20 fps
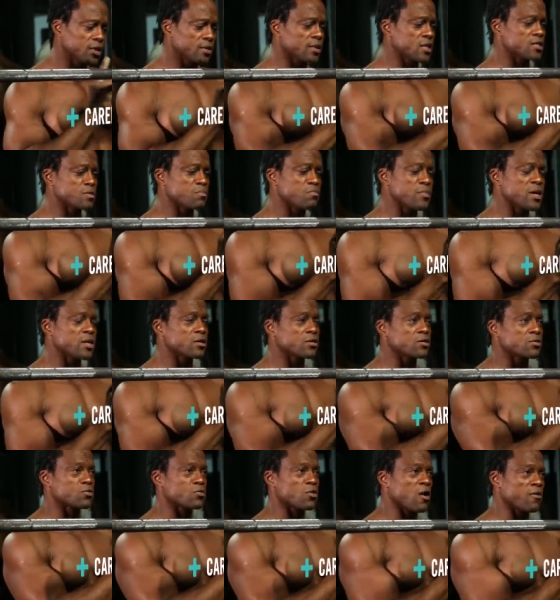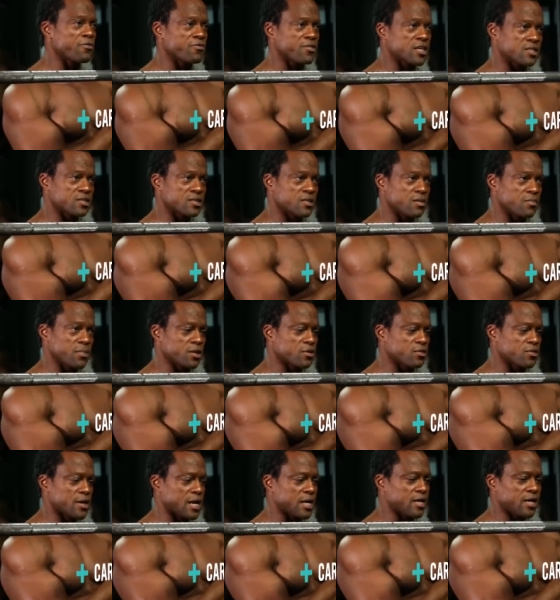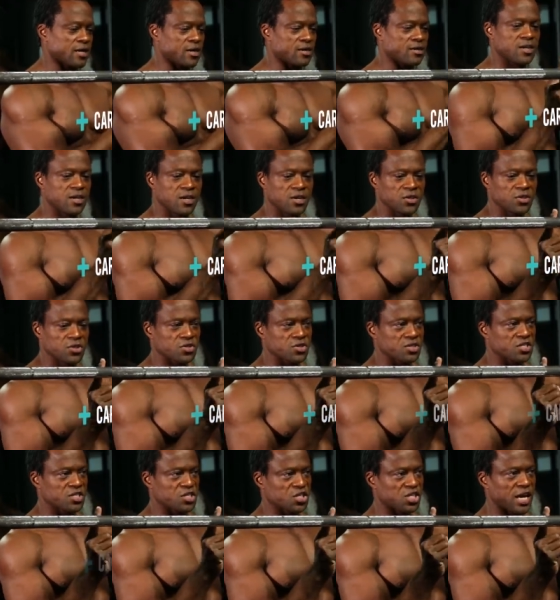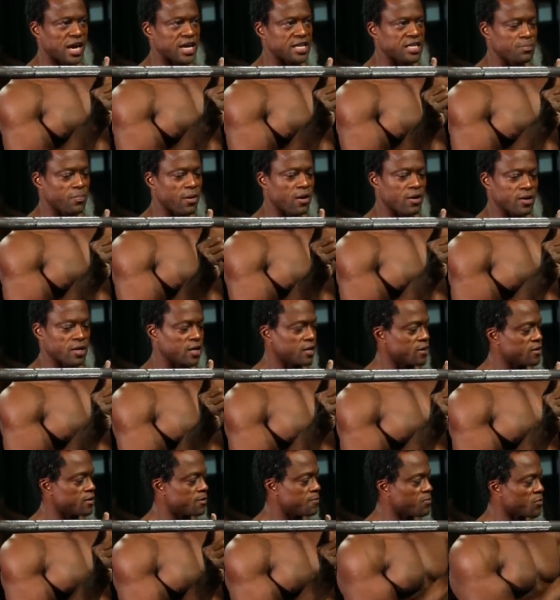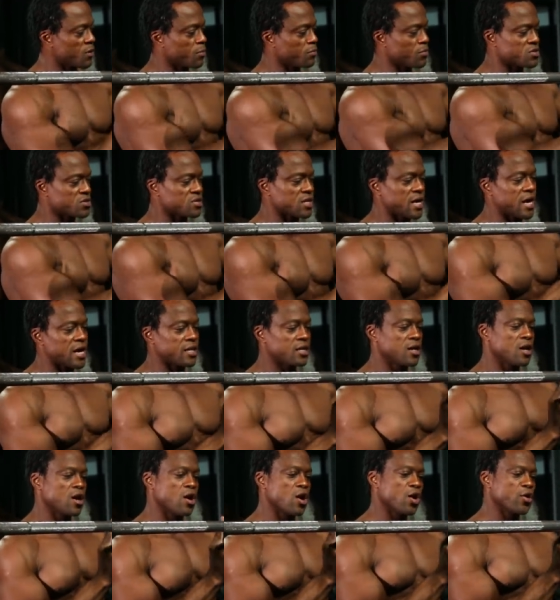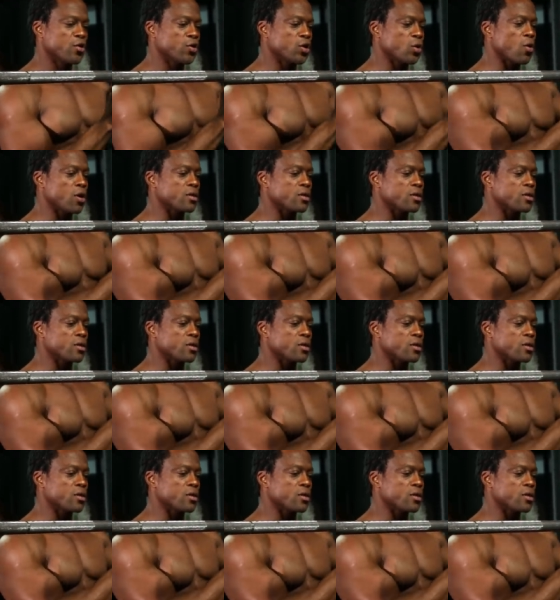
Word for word: this middle roughness in the middle right here, using the shining part here on both sides. You